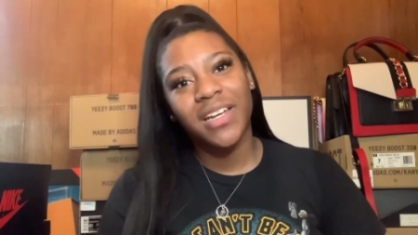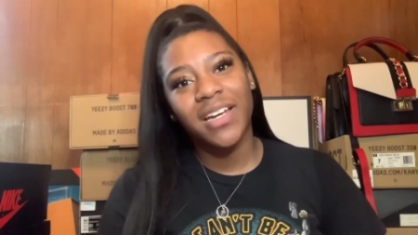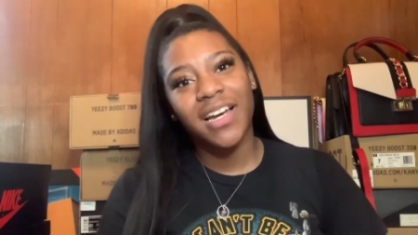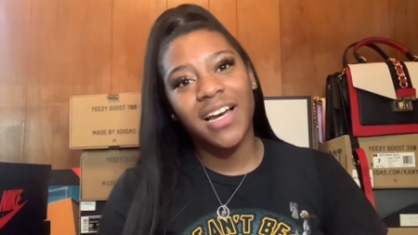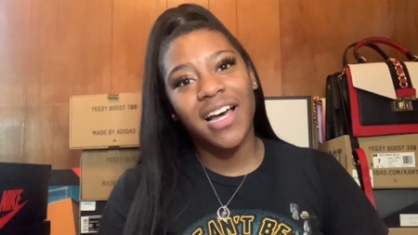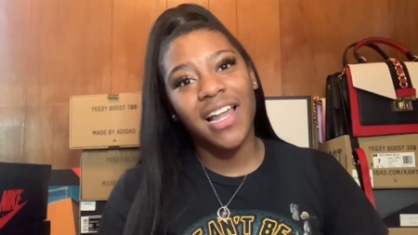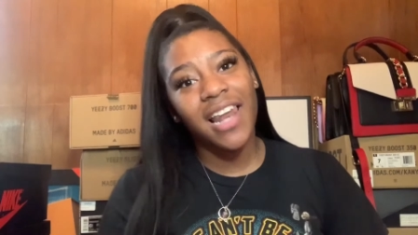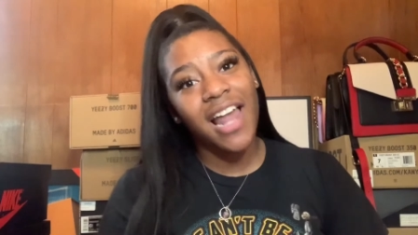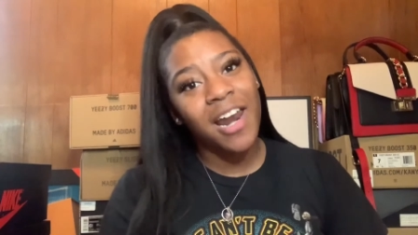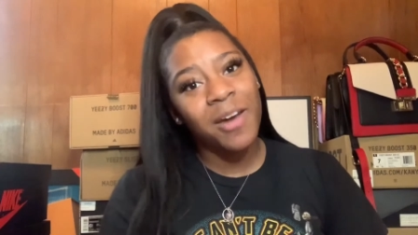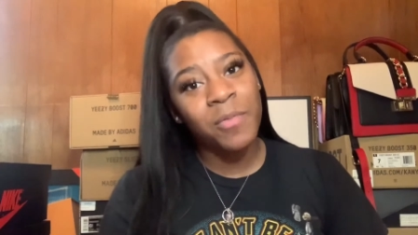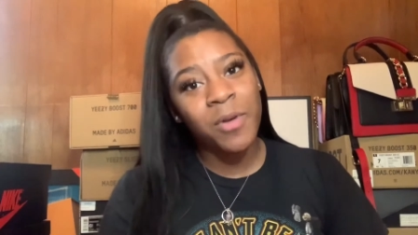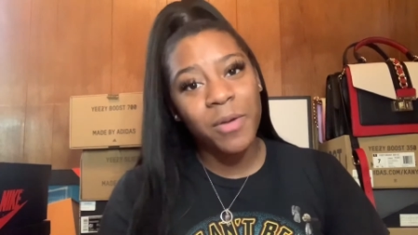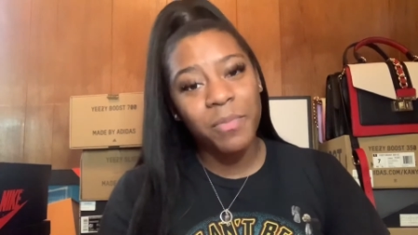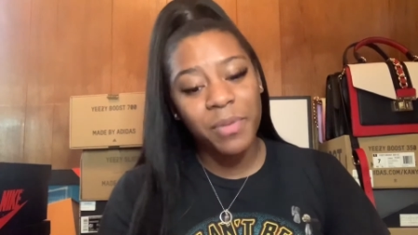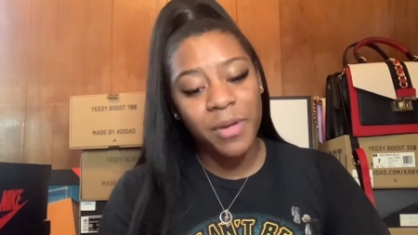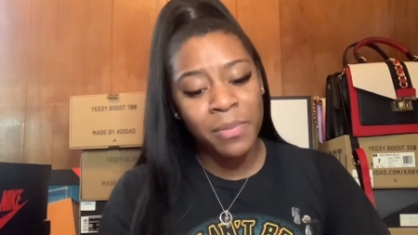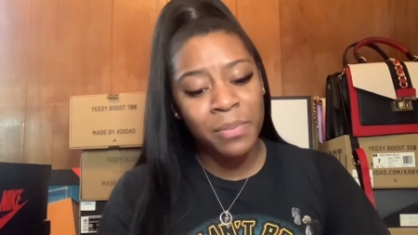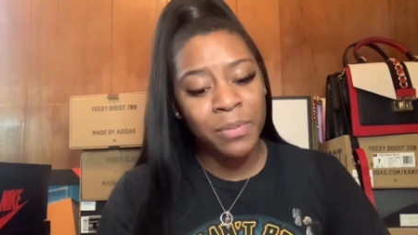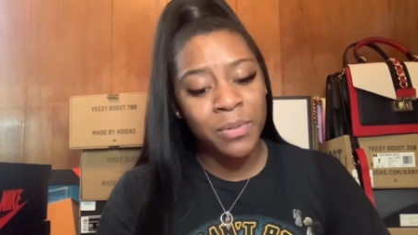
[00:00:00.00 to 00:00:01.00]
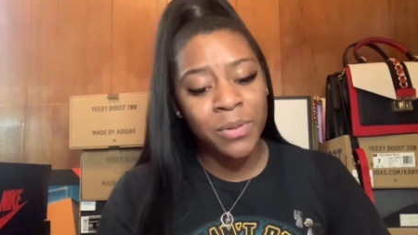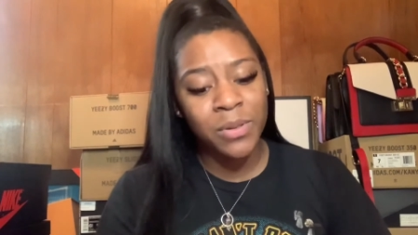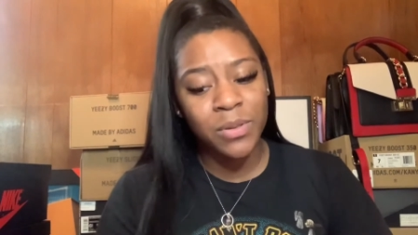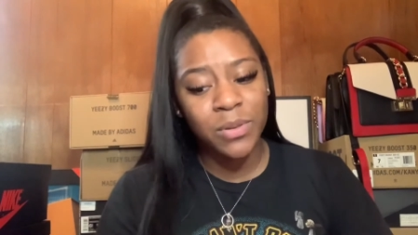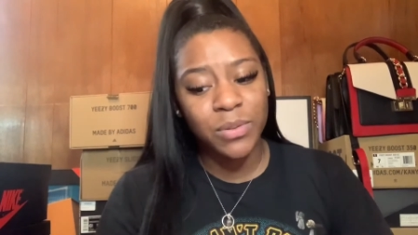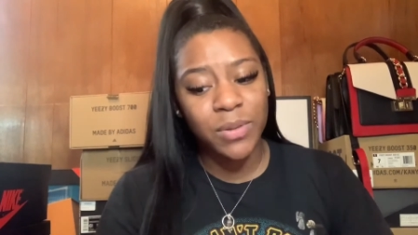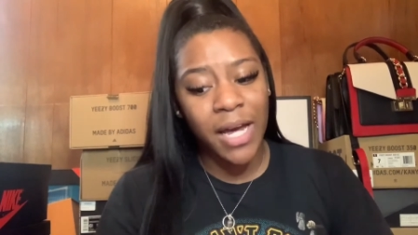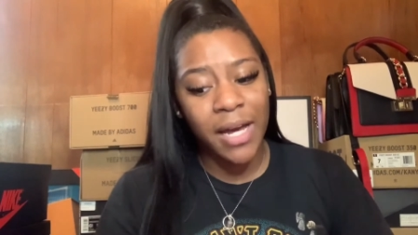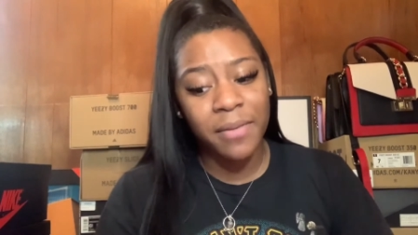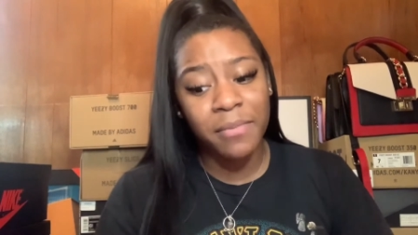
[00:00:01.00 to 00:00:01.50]
a lot of more
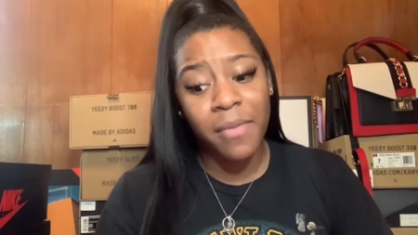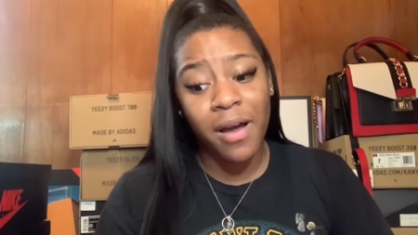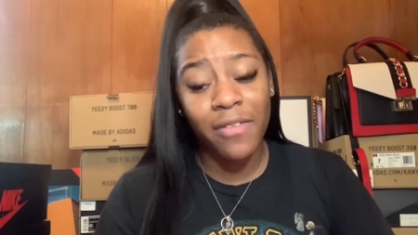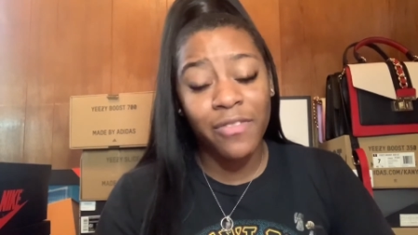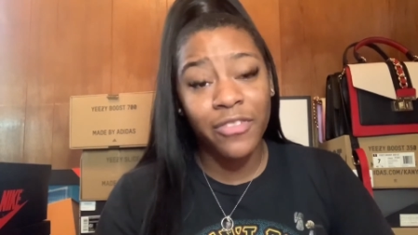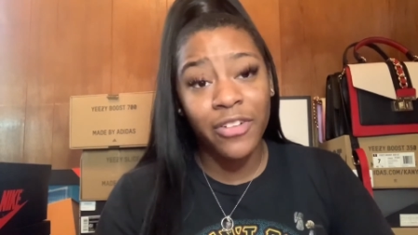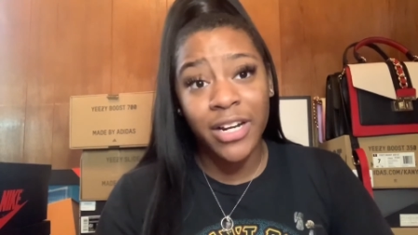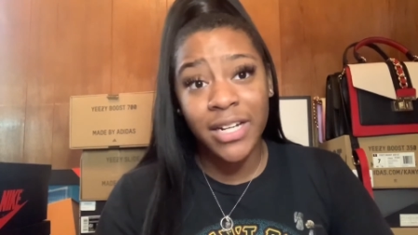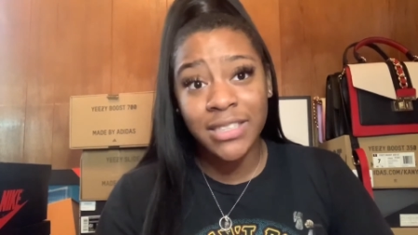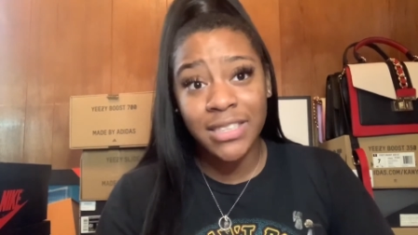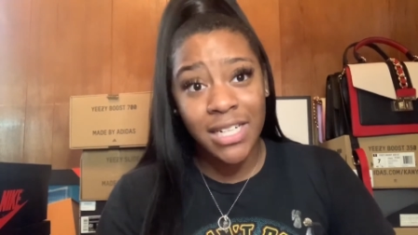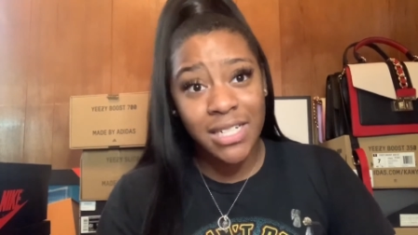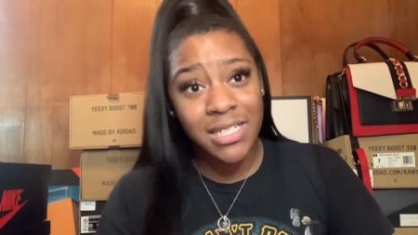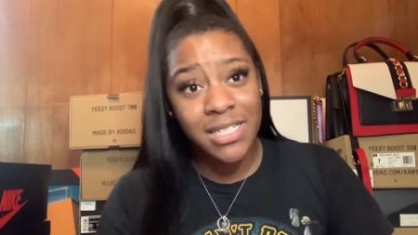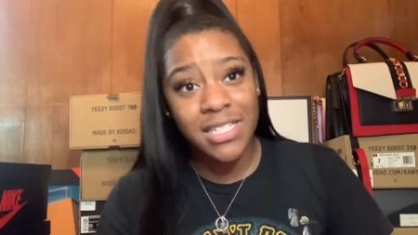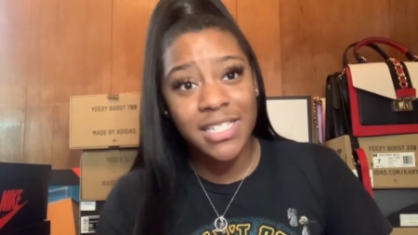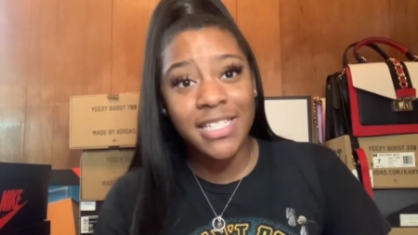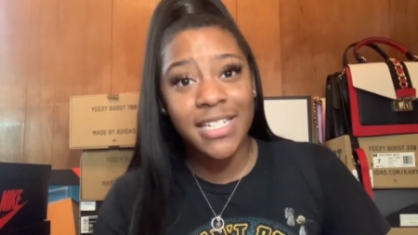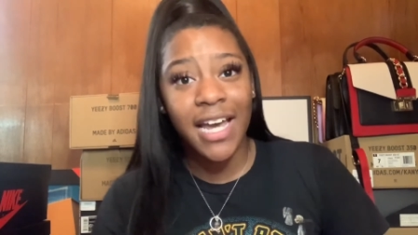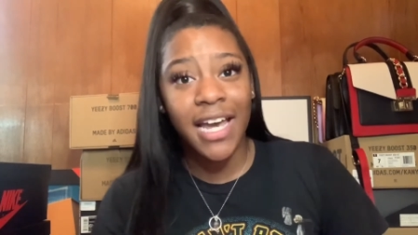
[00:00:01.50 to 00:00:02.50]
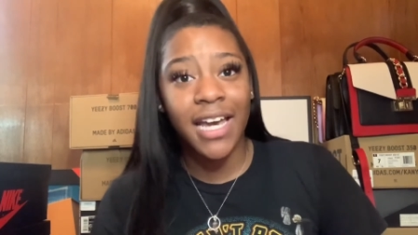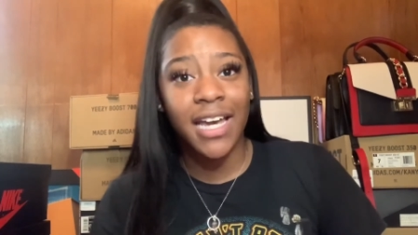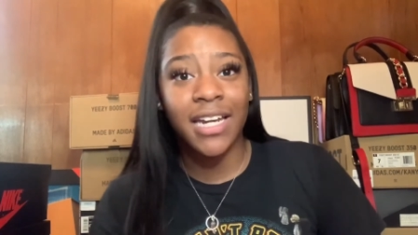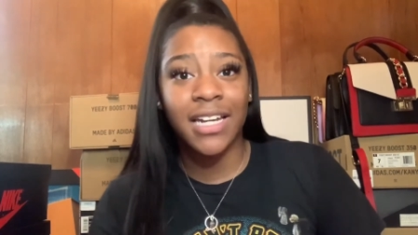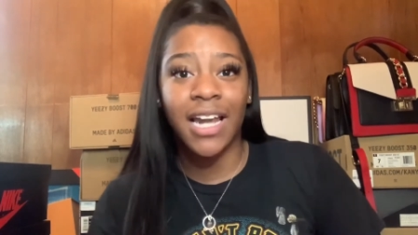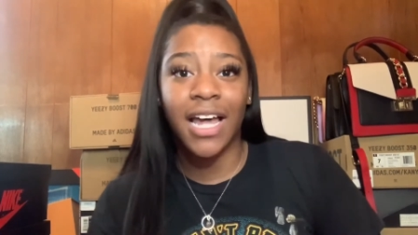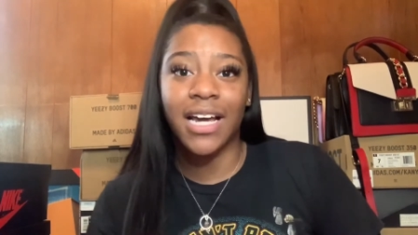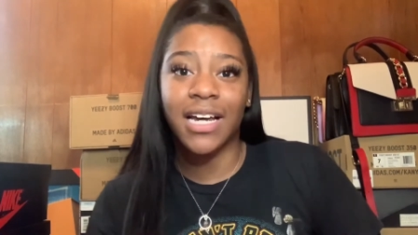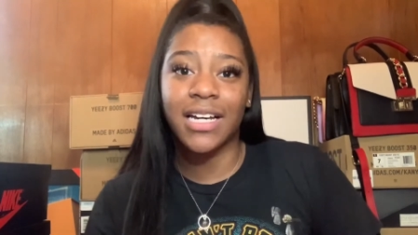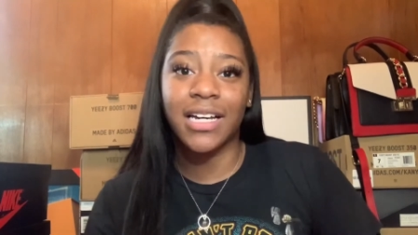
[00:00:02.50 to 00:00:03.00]
people like my friends i should say and
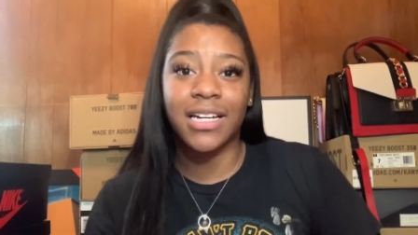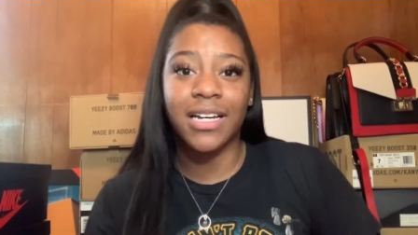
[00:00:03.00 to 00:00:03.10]
like